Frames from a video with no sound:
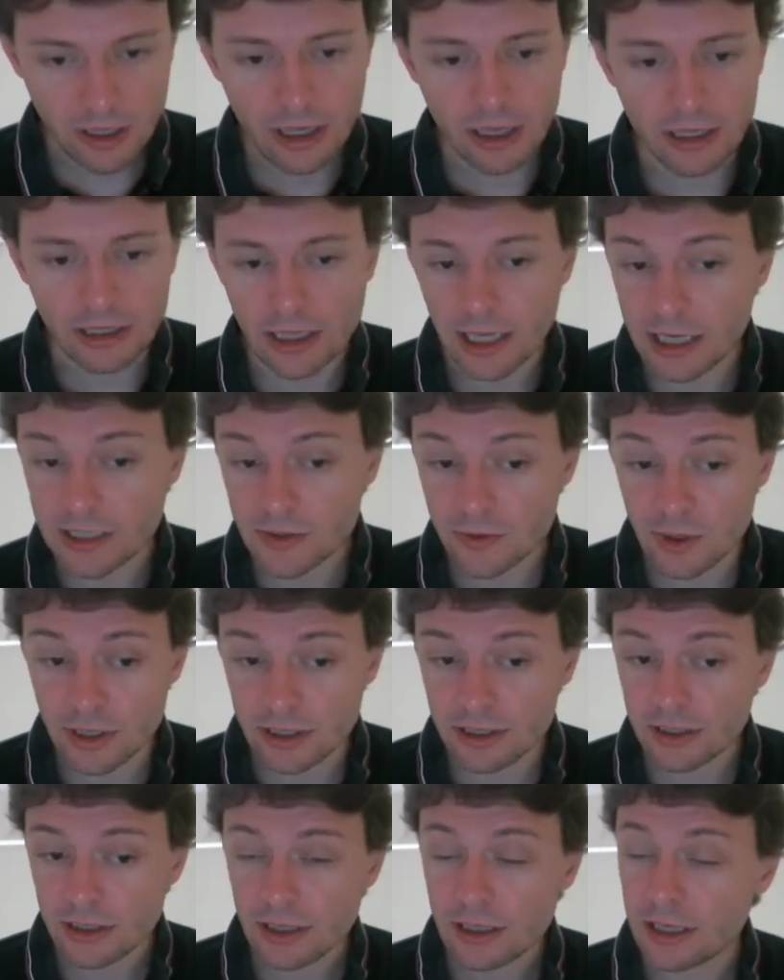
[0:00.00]
The last
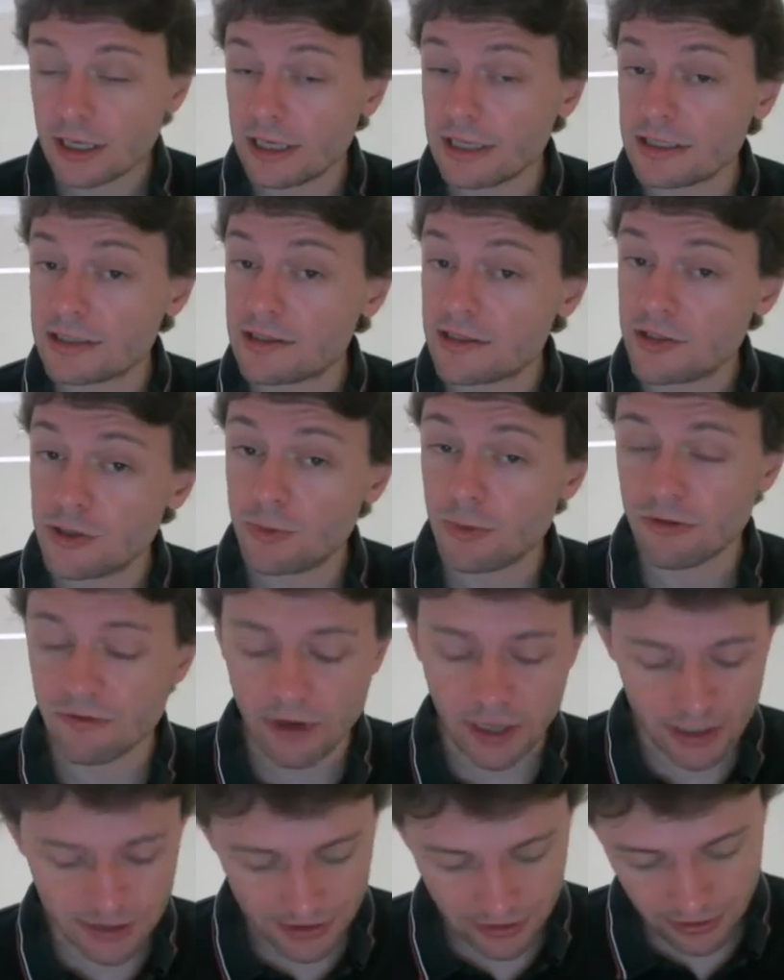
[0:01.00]
one is
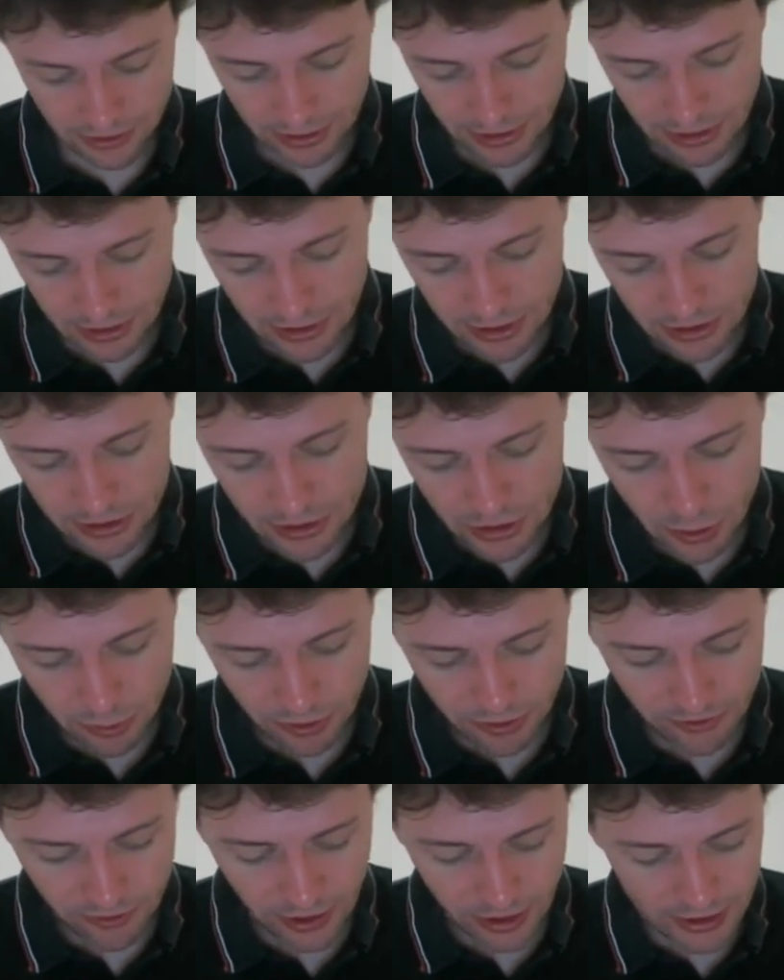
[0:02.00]
supervisor.
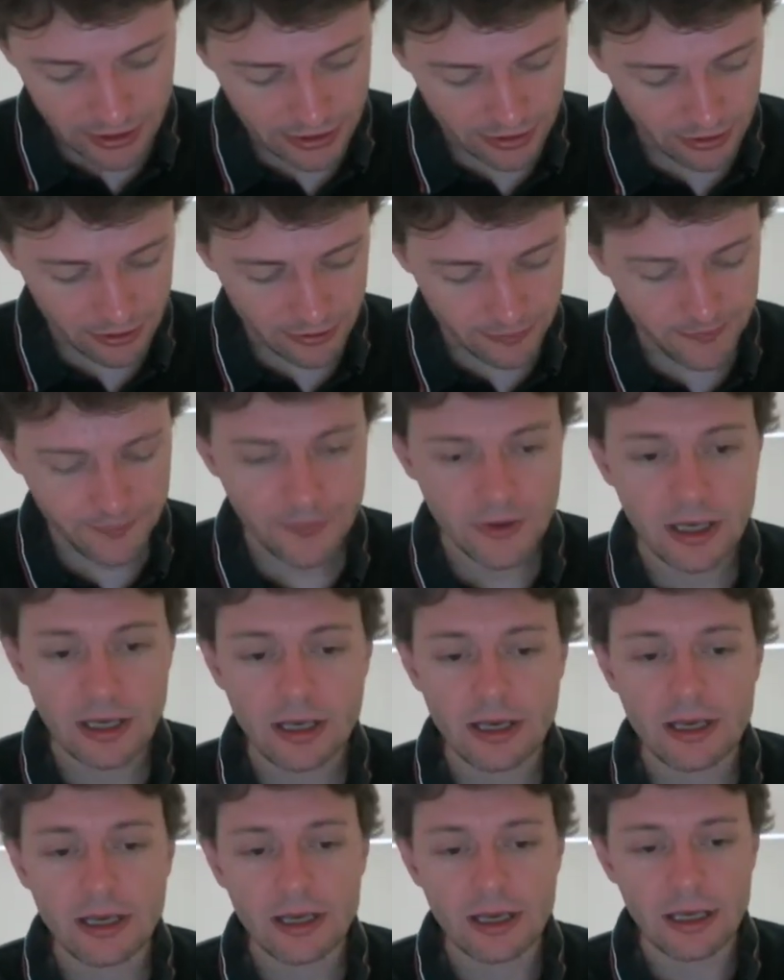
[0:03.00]
Supervisor
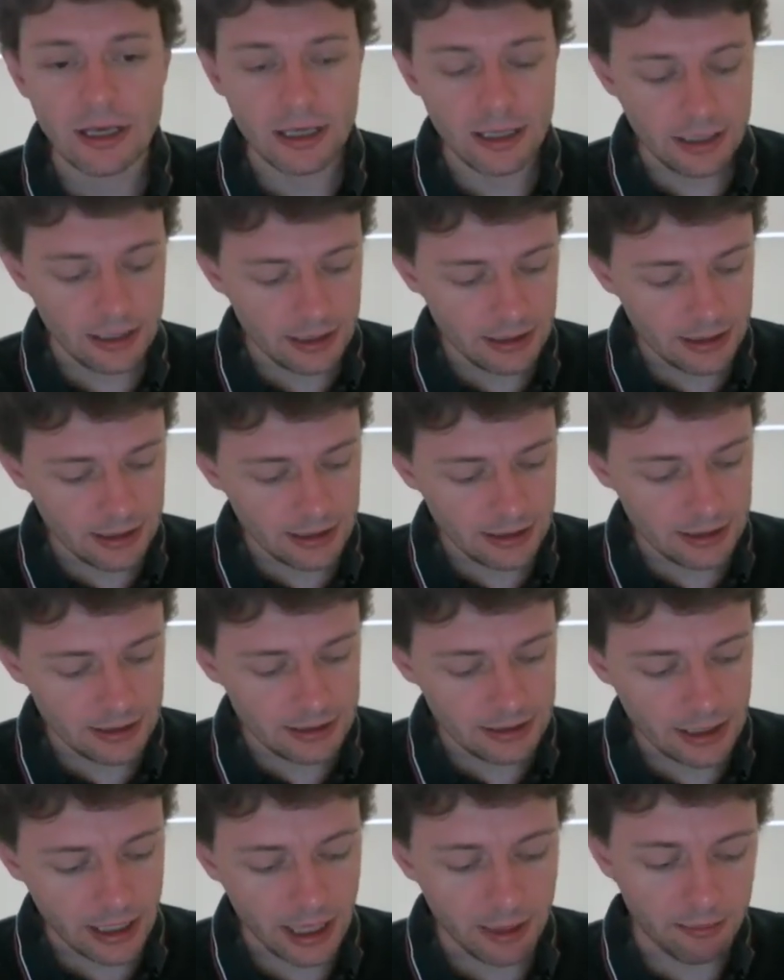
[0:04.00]

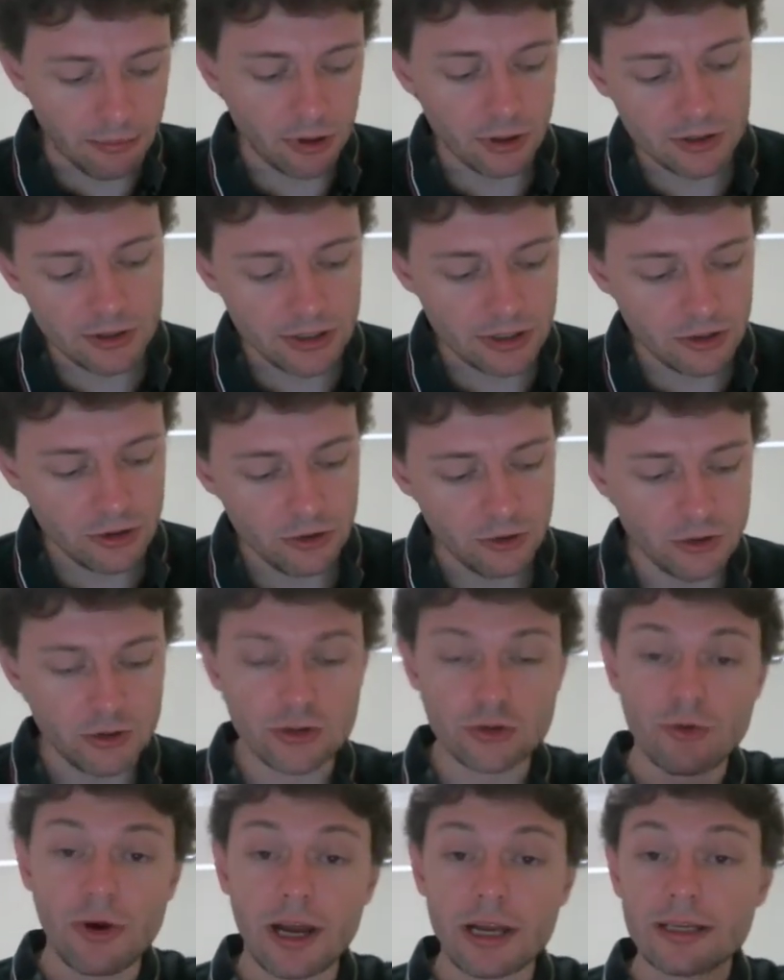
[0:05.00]
is a person who
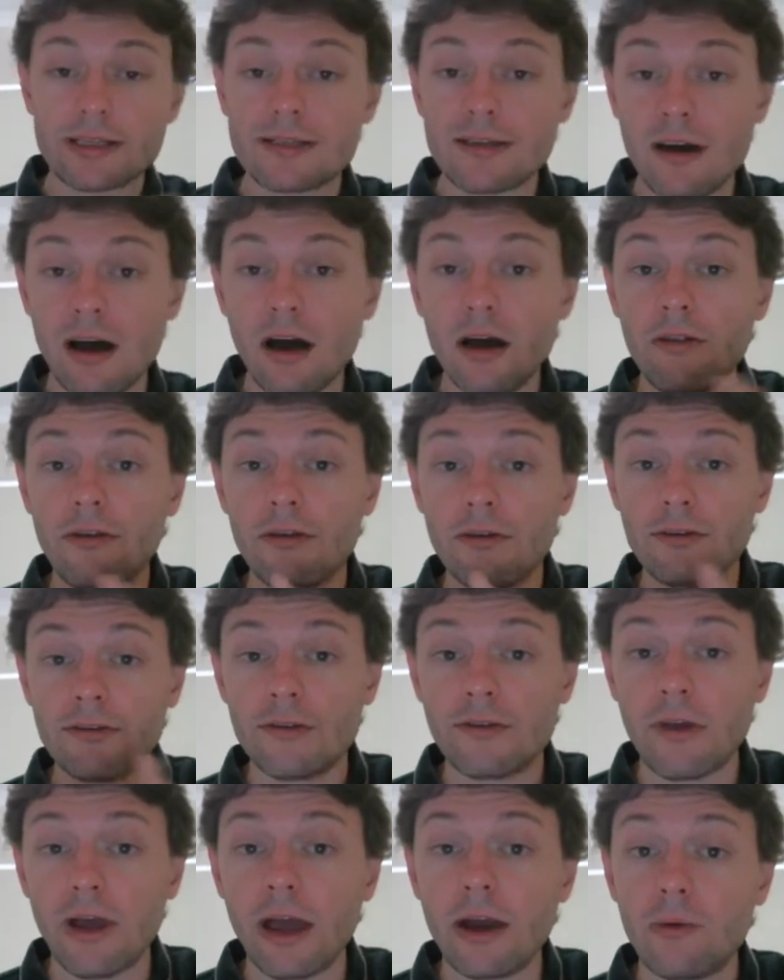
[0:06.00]
directs
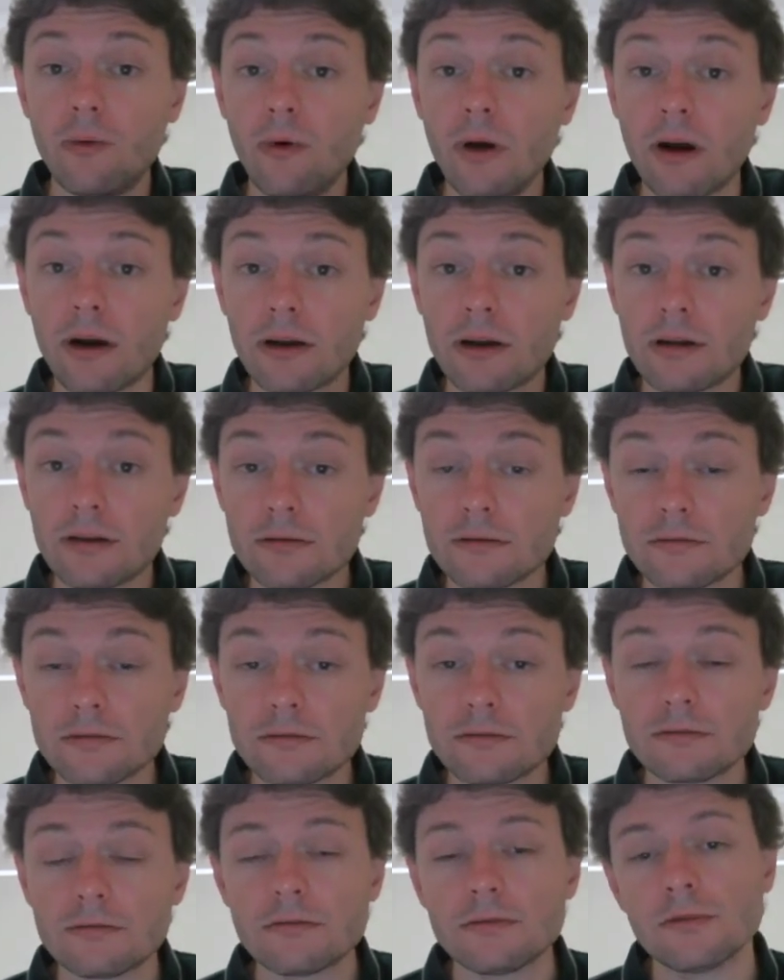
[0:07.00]
others at work.
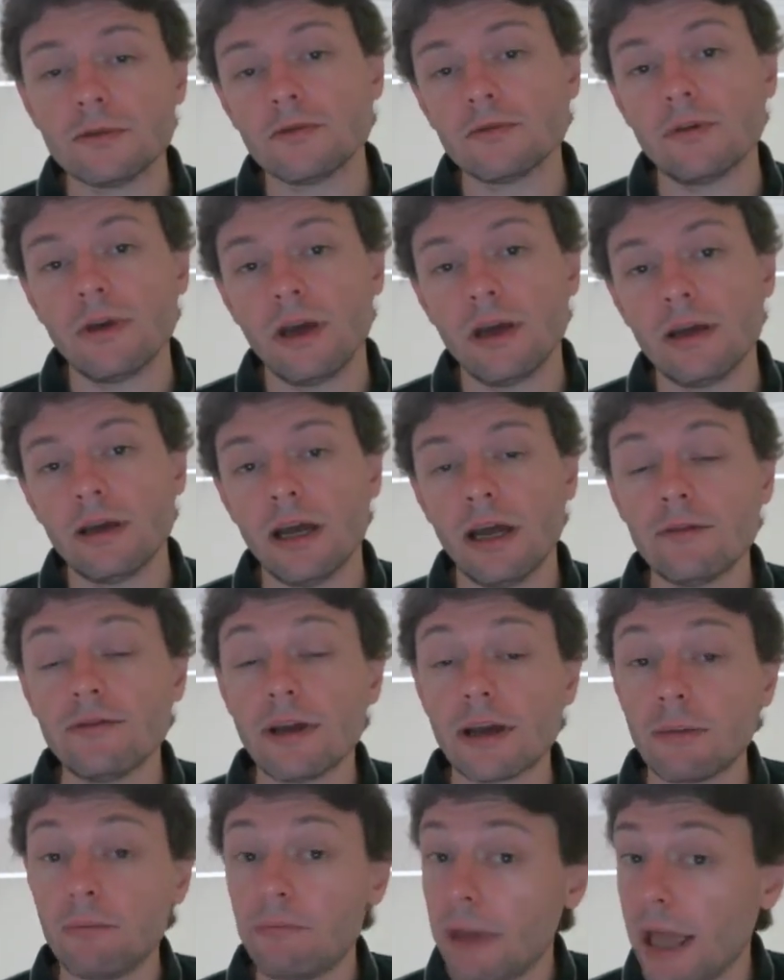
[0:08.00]
Okay, kind of
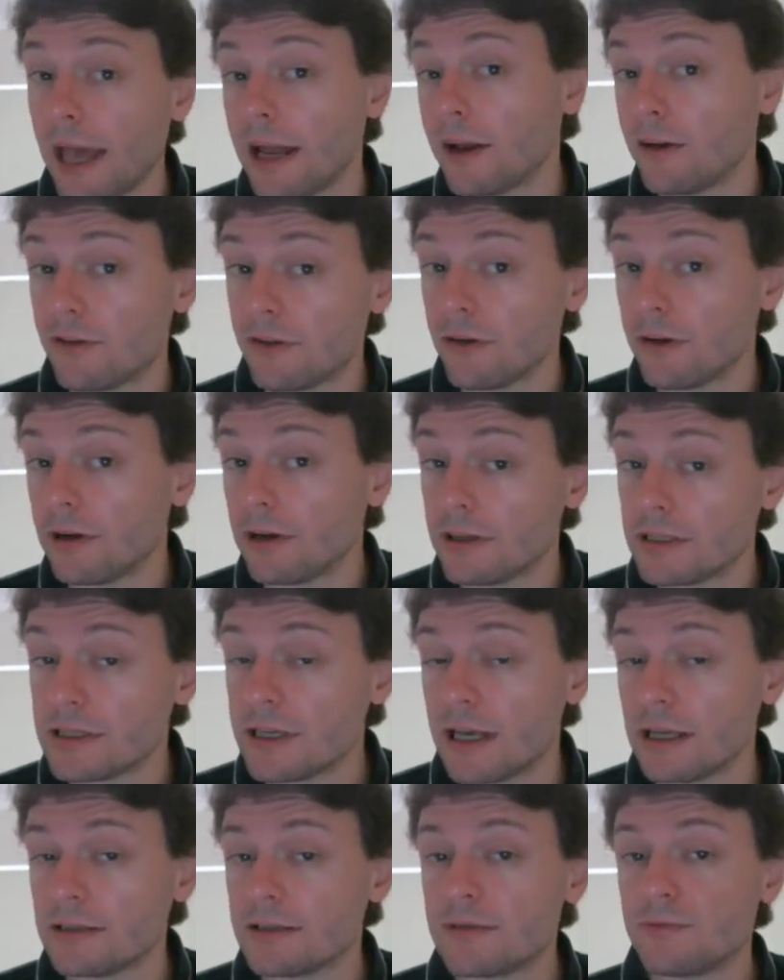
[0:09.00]
like a manager in a
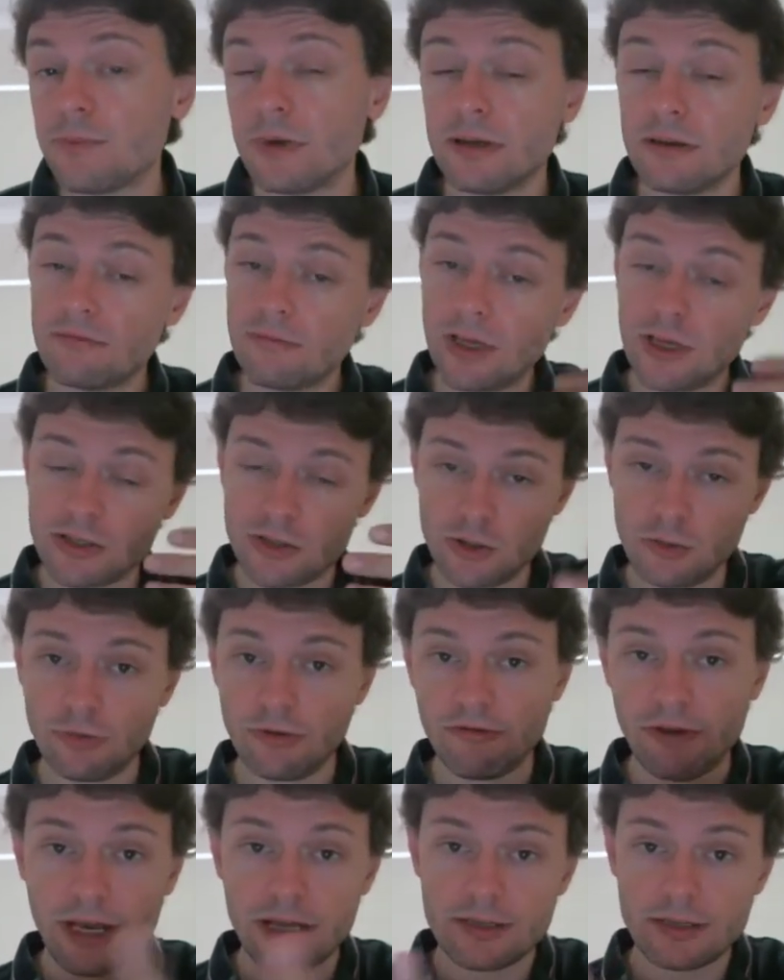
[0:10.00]
sense, but a
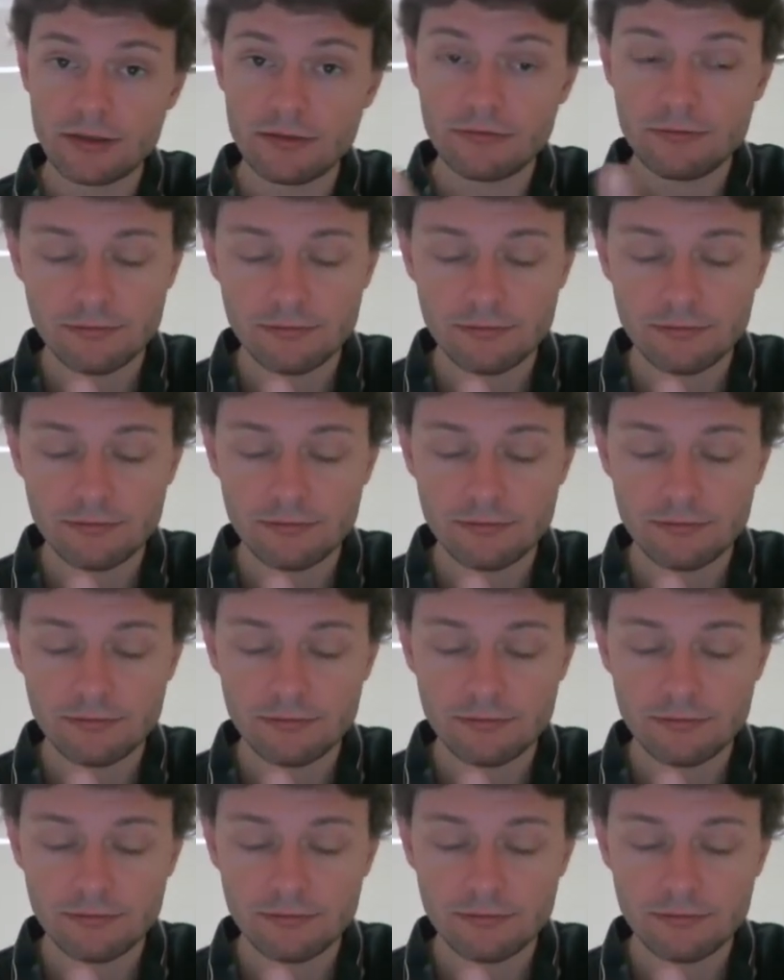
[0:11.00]
supervisor.